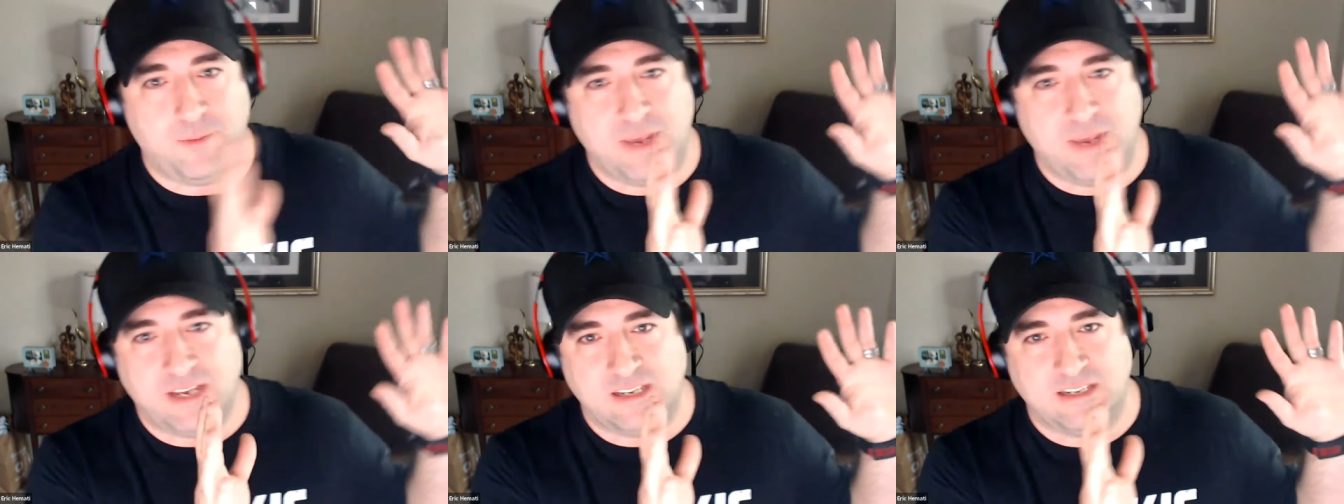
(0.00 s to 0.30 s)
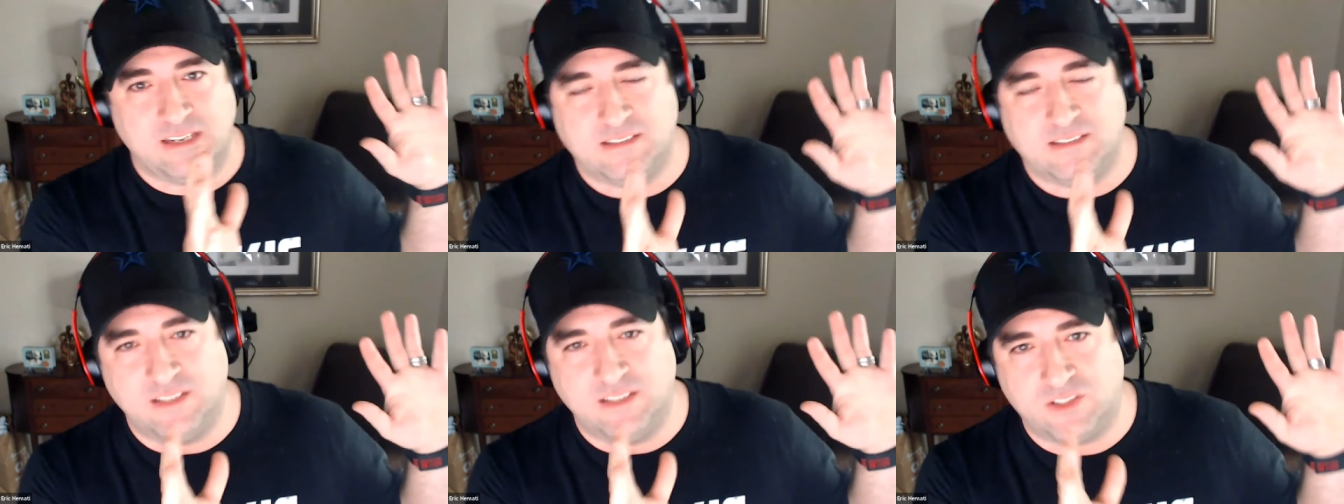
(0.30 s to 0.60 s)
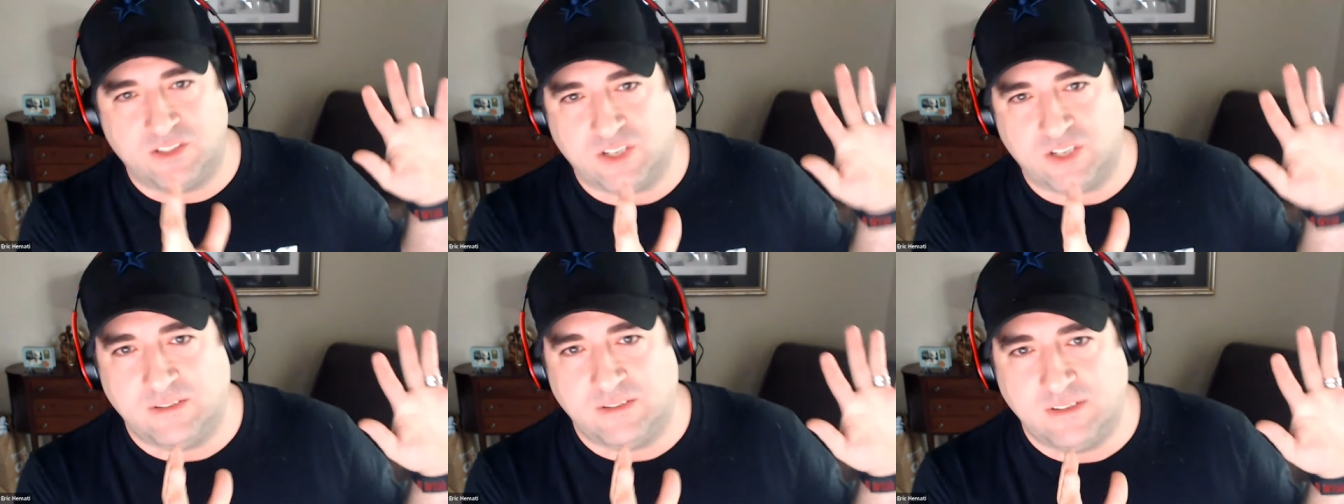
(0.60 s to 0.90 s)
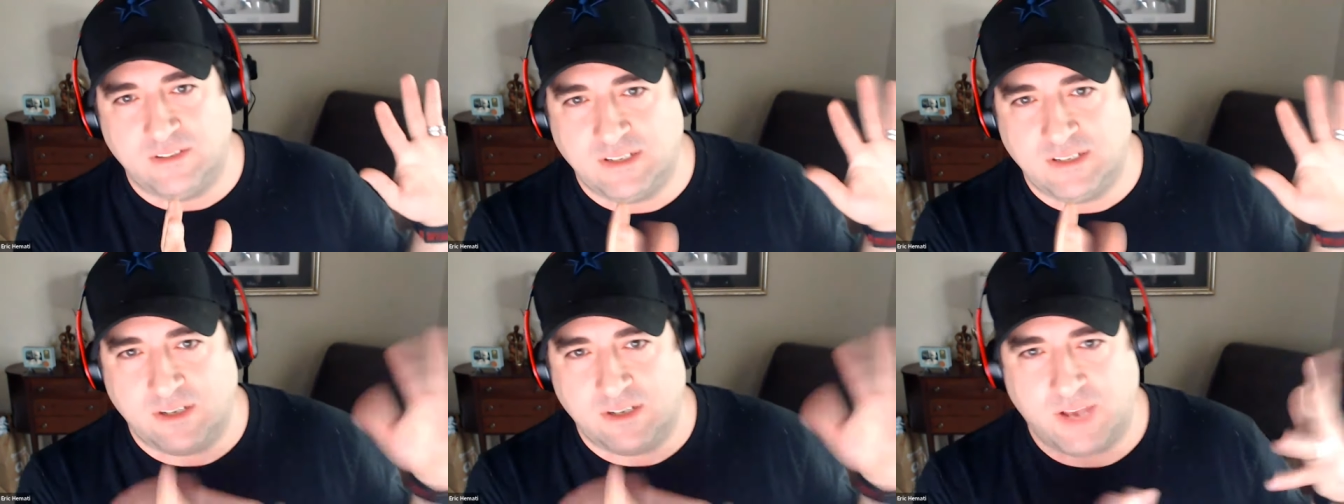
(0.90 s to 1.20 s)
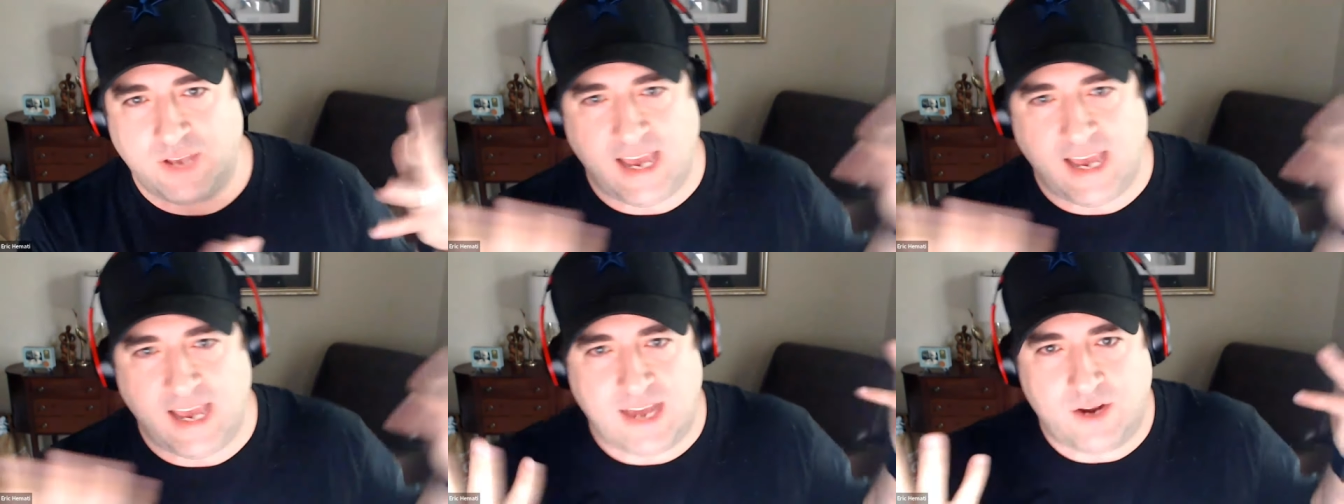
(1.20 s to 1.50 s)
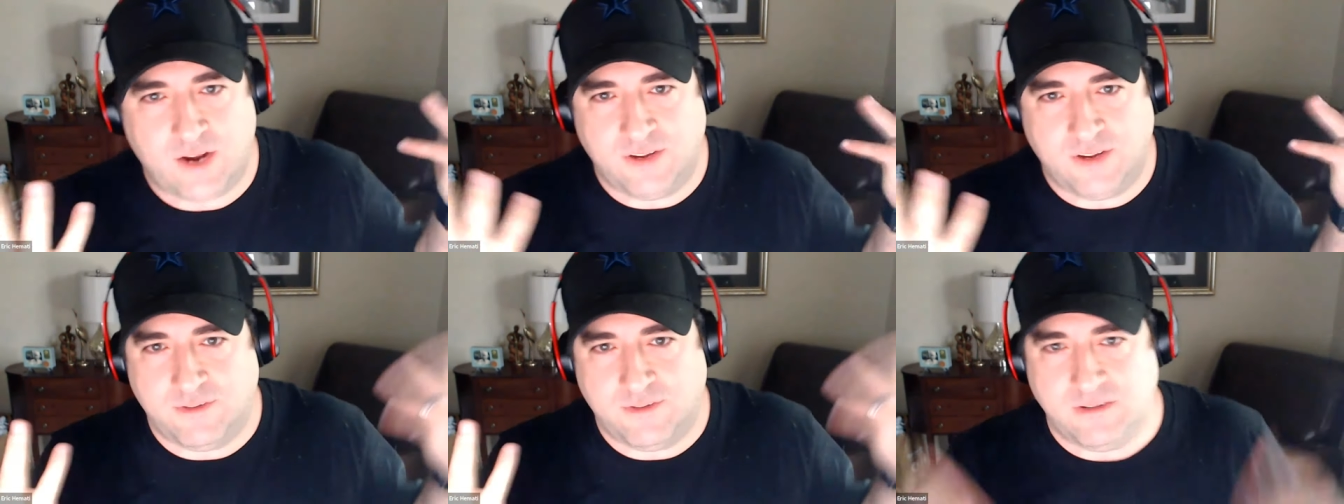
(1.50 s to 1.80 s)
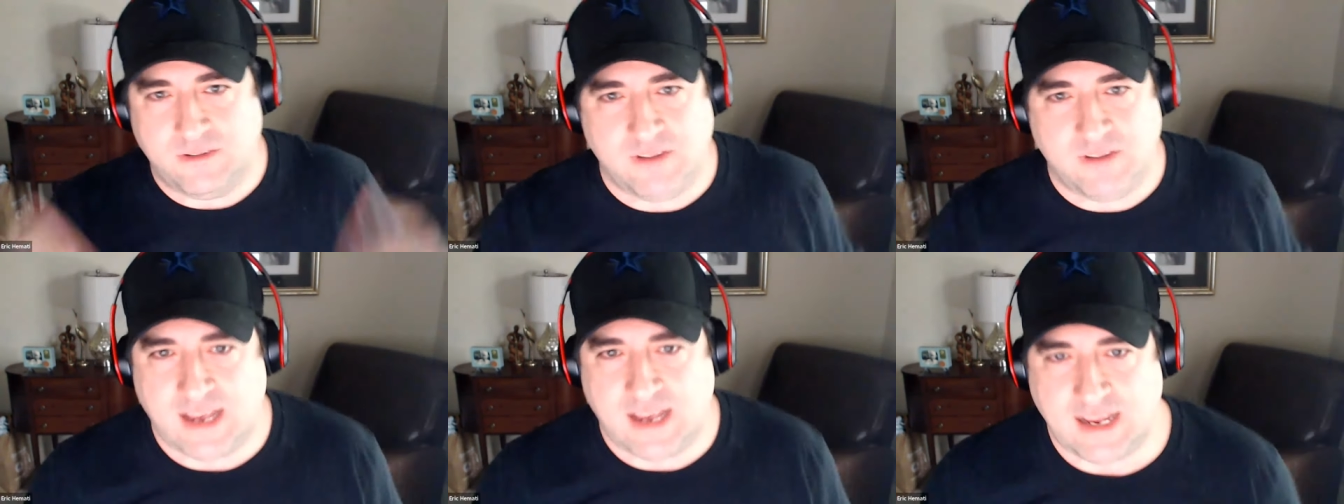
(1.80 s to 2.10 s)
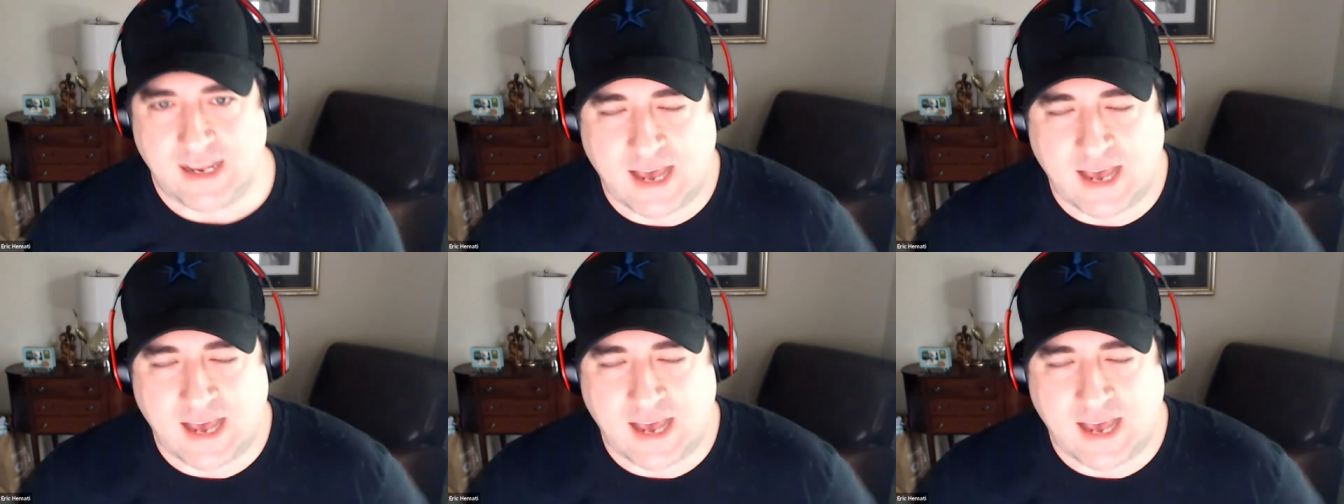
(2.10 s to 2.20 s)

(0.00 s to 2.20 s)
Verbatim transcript: to make a decision. Okay, I don't even